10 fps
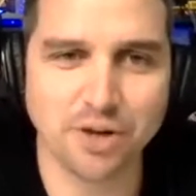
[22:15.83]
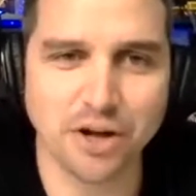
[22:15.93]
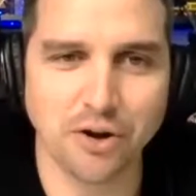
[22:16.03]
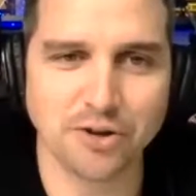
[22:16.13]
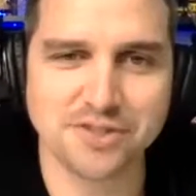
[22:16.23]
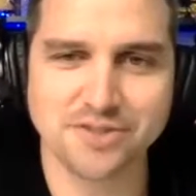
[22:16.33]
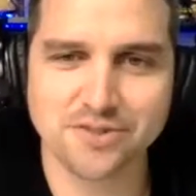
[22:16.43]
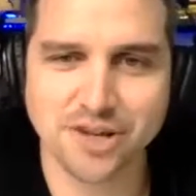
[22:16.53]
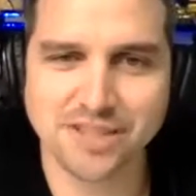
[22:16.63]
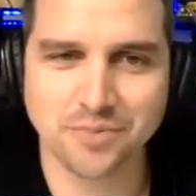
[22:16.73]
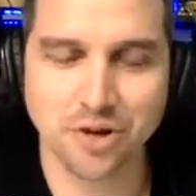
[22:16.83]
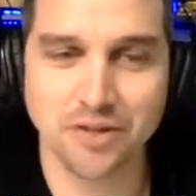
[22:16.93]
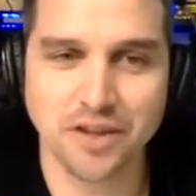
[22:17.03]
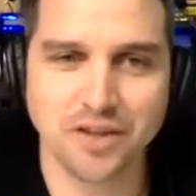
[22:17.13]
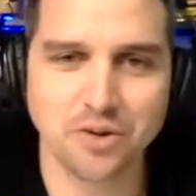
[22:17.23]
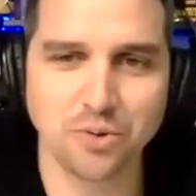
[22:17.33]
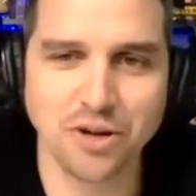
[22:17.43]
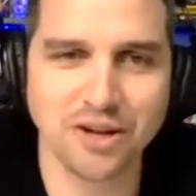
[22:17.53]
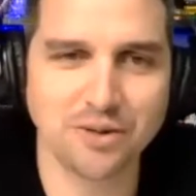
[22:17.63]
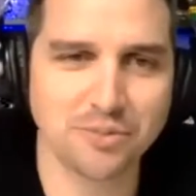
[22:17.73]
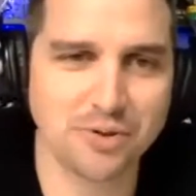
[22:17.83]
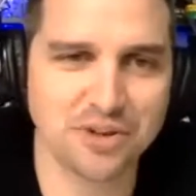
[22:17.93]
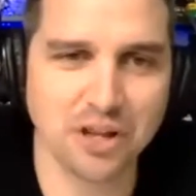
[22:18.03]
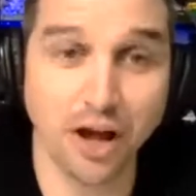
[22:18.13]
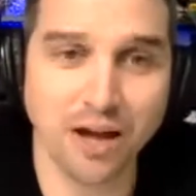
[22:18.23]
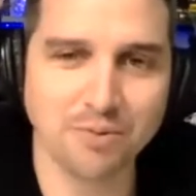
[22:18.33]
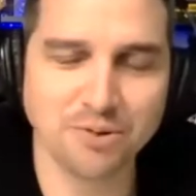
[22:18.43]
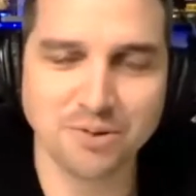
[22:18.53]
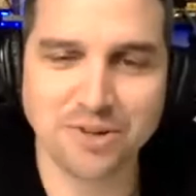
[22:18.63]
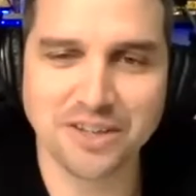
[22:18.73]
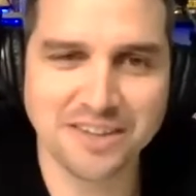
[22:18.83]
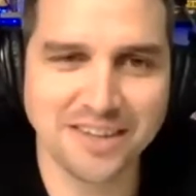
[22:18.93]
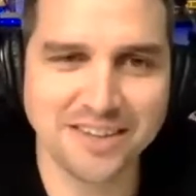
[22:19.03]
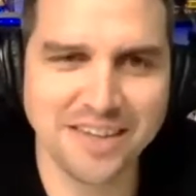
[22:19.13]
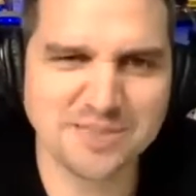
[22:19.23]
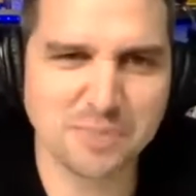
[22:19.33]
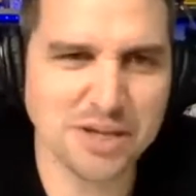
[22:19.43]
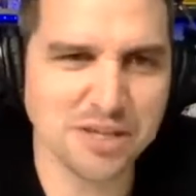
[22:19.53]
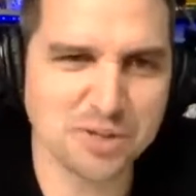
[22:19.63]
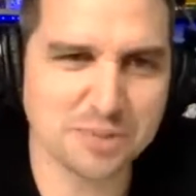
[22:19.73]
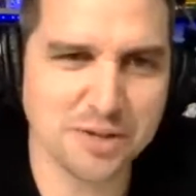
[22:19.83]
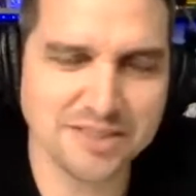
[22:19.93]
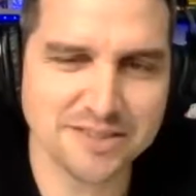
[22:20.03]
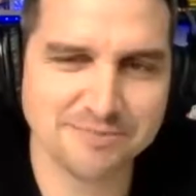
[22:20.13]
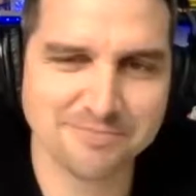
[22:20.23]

honest and trustworthy, or we're reliable, can these be USPs?